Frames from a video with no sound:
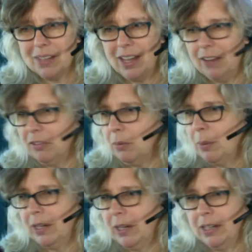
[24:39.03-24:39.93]

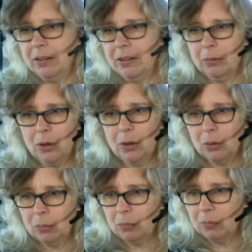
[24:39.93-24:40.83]
Everybody in the
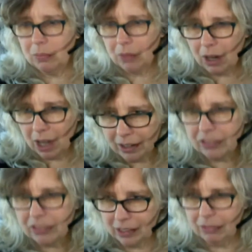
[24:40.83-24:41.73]
room,
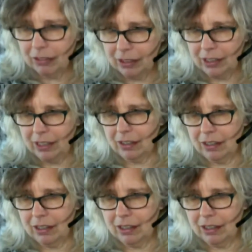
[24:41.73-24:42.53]
honestly, really